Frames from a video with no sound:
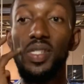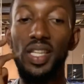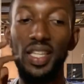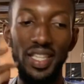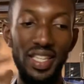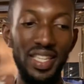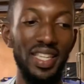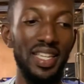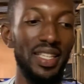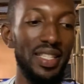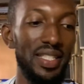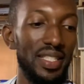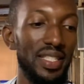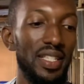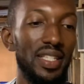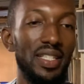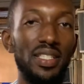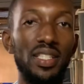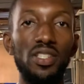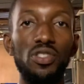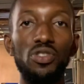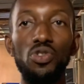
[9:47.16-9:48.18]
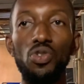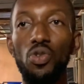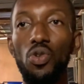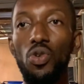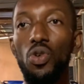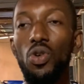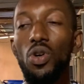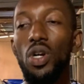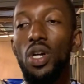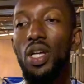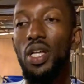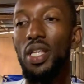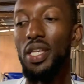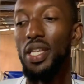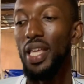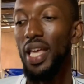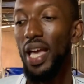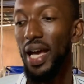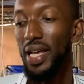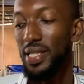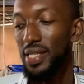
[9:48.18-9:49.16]
Yes. So
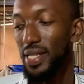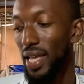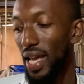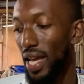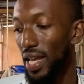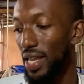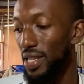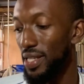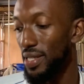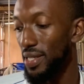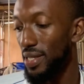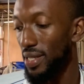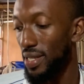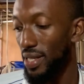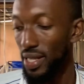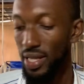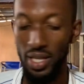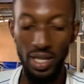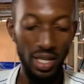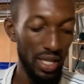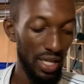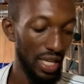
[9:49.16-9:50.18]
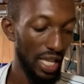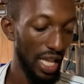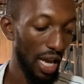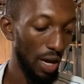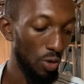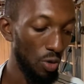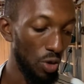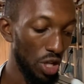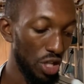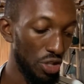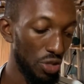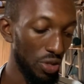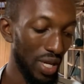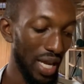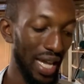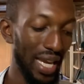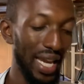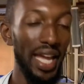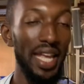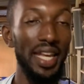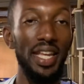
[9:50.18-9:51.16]
there are signs there are ways you
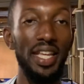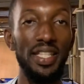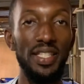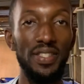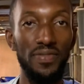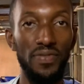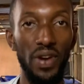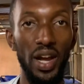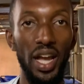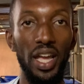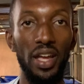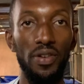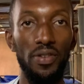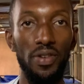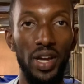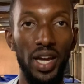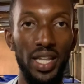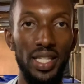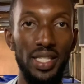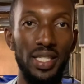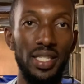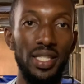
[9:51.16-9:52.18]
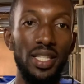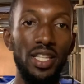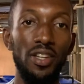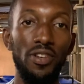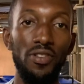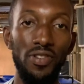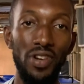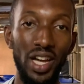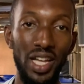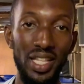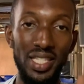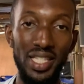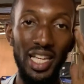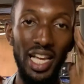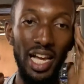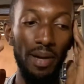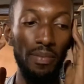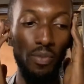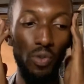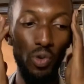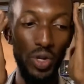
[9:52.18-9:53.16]
can identify a rant. Rants
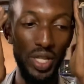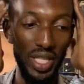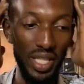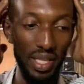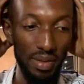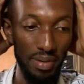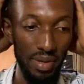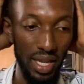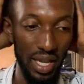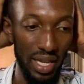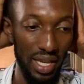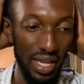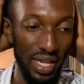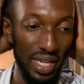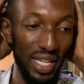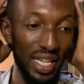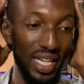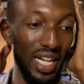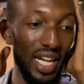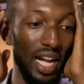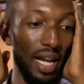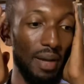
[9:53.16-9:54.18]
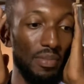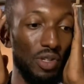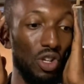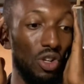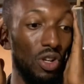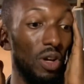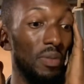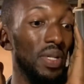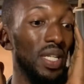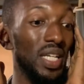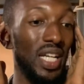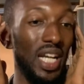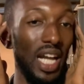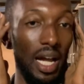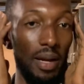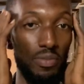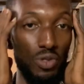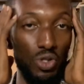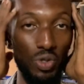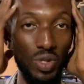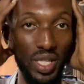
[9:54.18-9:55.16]
come with, they normally
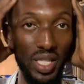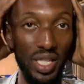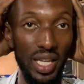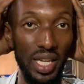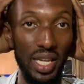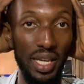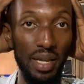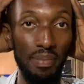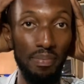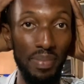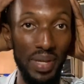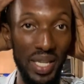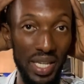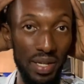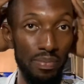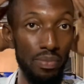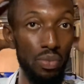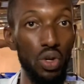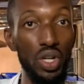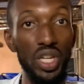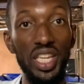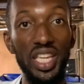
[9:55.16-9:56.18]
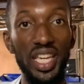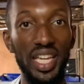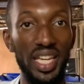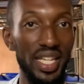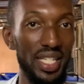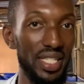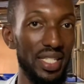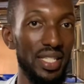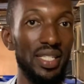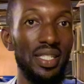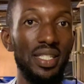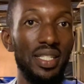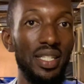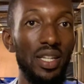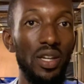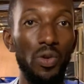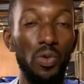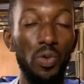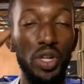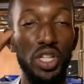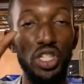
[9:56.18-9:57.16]
comes with a big bony head
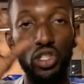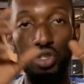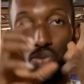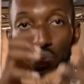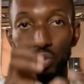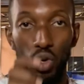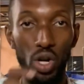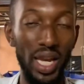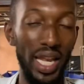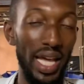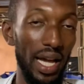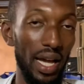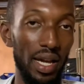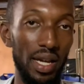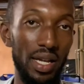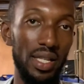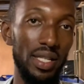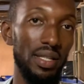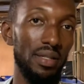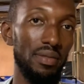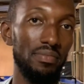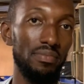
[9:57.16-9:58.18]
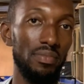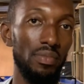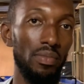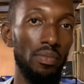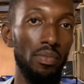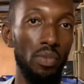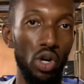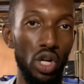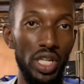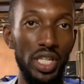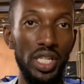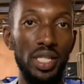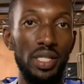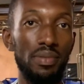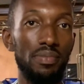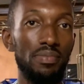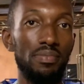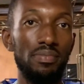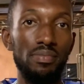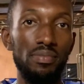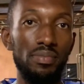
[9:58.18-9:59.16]
with smaller body.
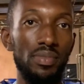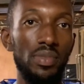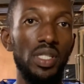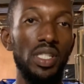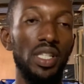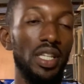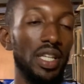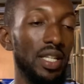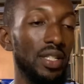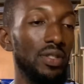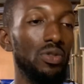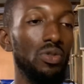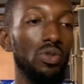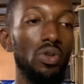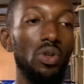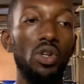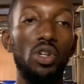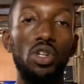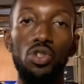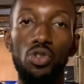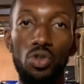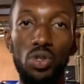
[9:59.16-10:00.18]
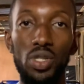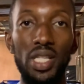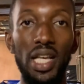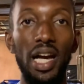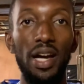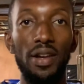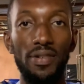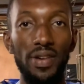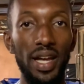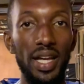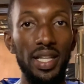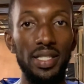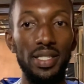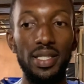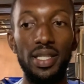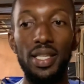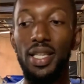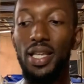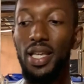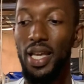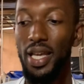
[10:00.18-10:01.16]
Yeah, so those are rants.
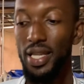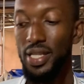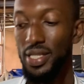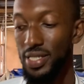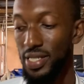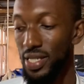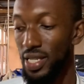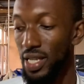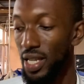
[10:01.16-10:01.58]
And